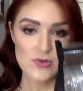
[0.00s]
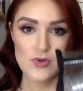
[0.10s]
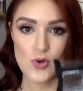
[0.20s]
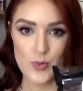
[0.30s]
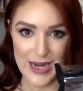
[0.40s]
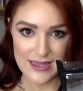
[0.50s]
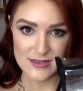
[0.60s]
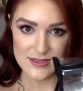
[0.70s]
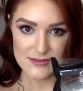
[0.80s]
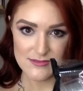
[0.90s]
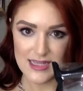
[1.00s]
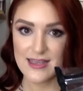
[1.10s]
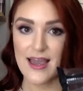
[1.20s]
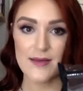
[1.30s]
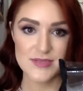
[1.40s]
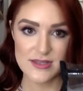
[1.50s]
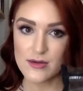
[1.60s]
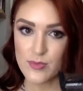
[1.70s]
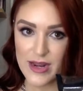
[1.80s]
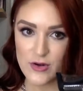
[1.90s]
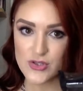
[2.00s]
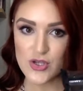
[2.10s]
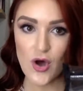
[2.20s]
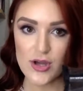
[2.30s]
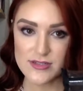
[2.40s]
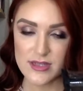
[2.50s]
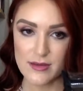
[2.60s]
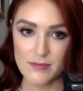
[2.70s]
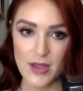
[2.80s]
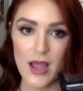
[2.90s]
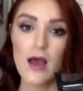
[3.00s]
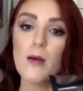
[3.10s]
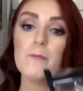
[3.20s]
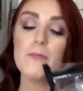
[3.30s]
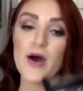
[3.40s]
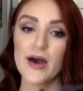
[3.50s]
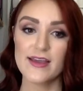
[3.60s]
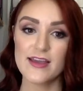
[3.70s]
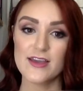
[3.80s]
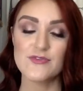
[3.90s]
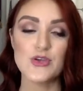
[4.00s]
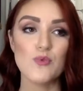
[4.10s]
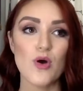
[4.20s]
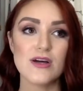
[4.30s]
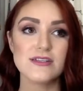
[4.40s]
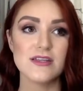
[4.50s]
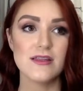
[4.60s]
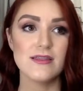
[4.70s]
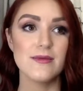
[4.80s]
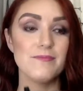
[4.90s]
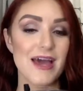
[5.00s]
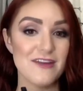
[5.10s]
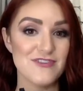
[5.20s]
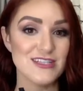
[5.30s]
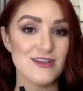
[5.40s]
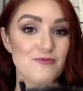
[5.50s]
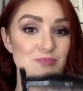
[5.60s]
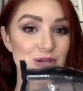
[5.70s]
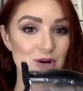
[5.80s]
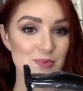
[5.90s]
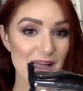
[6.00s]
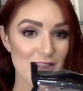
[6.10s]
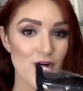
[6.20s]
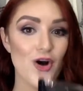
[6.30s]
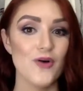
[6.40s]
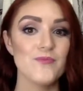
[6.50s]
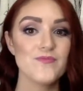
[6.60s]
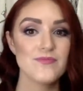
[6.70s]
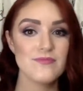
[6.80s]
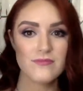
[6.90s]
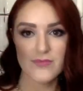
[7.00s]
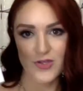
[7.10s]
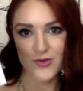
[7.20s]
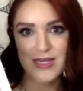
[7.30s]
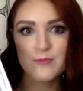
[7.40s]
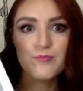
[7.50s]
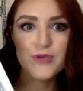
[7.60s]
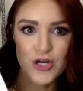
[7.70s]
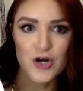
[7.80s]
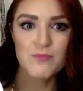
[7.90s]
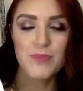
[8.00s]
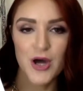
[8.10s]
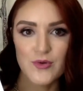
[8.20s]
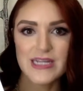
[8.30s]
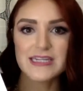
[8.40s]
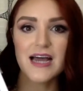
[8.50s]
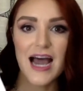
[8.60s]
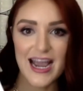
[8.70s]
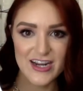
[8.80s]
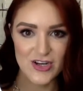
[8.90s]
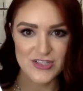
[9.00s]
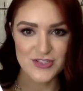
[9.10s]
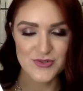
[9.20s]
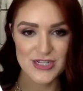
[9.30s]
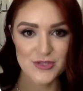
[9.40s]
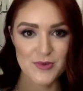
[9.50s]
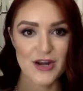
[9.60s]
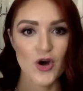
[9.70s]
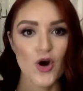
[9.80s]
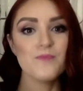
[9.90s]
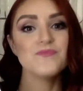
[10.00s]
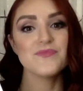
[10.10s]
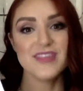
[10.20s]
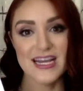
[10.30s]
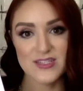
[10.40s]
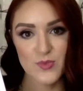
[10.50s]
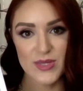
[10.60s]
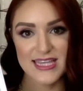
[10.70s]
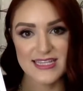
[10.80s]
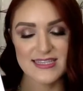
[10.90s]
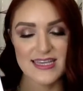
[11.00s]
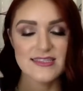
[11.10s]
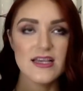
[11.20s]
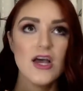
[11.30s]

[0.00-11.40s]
great. Encapsulated retinol is awesome. But if you want the benefits of pure retinol, you need pure, potent, high concentration retinol. That's what this is.